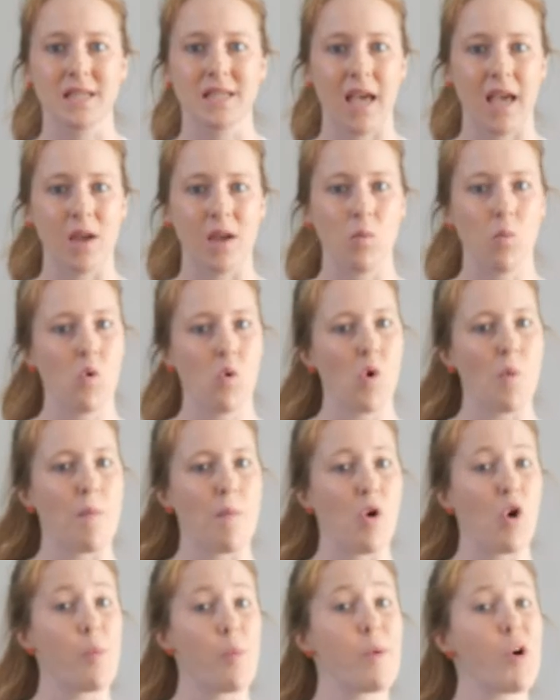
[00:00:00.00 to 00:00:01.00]
a
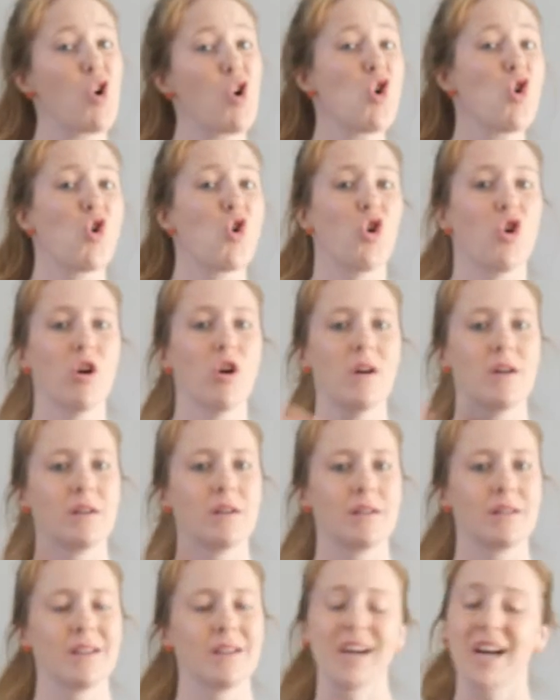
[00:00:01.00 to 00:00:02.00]
warm-up or
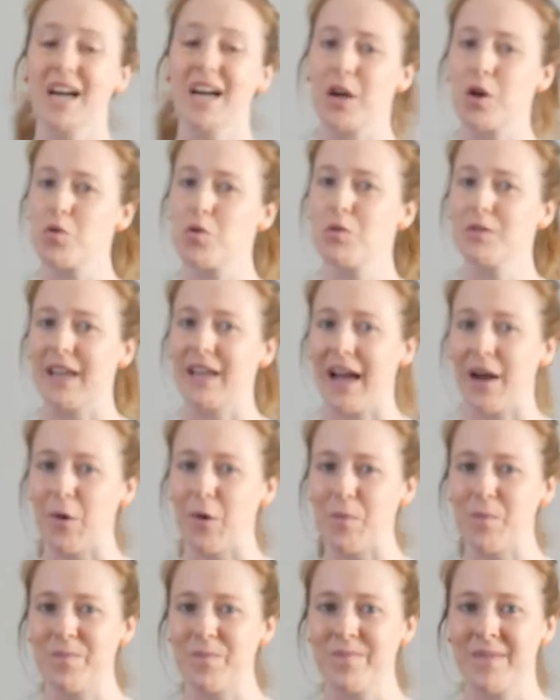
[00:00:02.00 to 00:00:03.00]
a
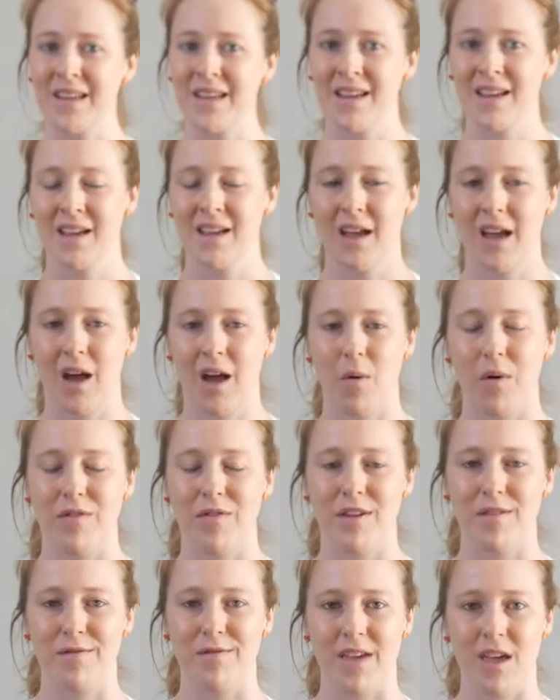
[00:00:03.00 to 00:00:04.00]
cool-down, however
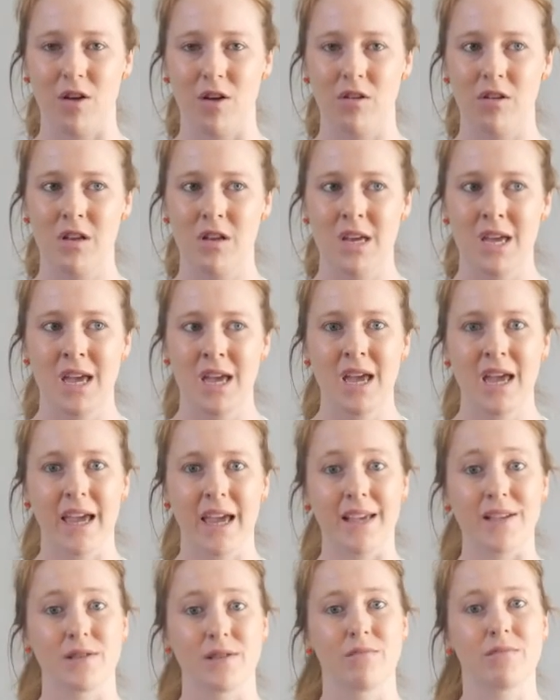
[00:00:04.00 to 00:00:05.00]
you feel.
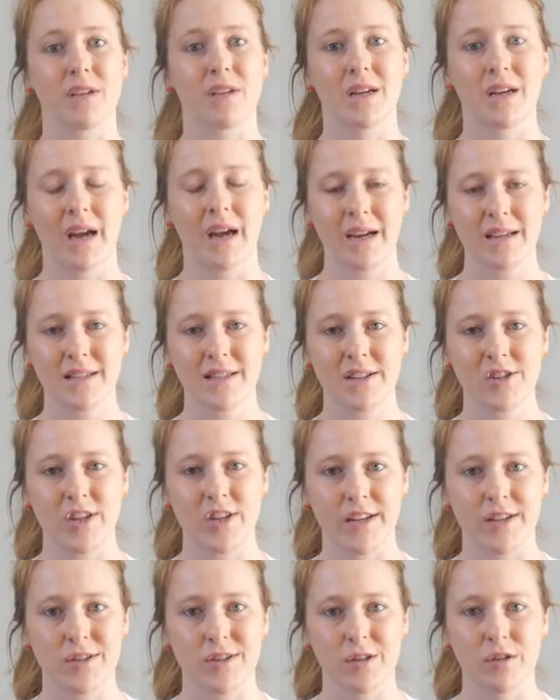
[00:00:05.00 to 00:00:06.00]
It's something nice and
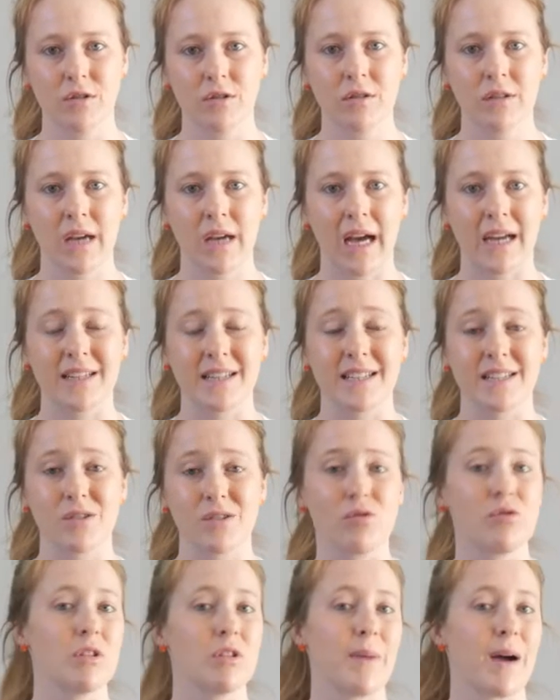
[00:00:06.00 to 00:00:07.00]
gentle, and it's
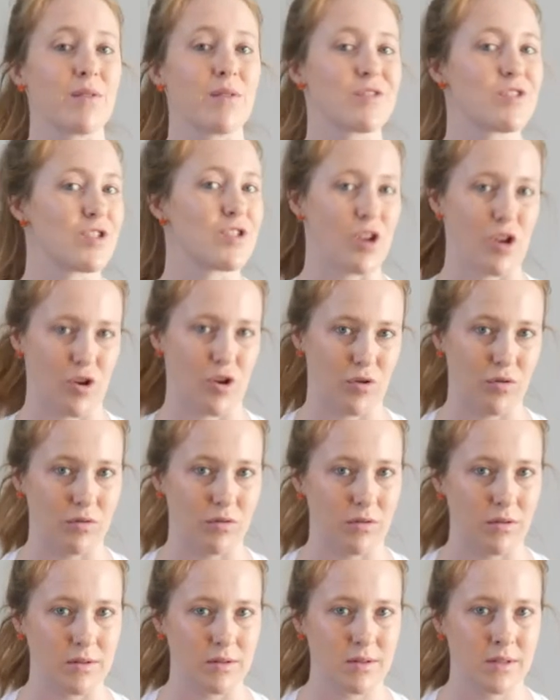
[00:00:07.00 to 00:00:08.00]
all about
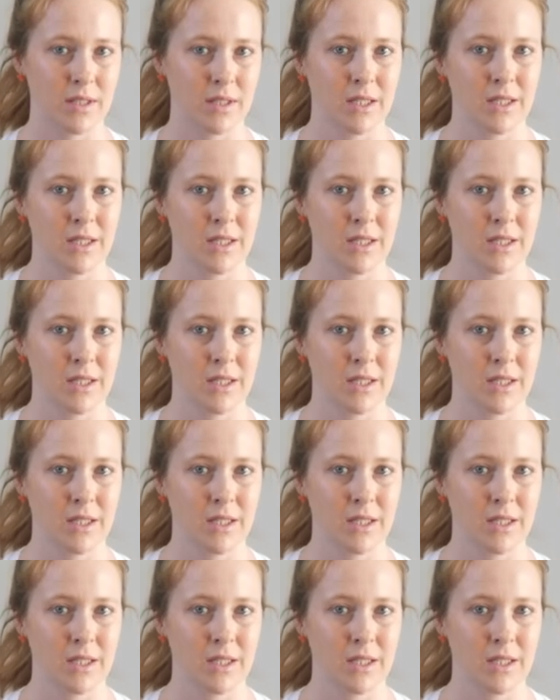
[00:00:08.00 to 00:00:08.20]
circles.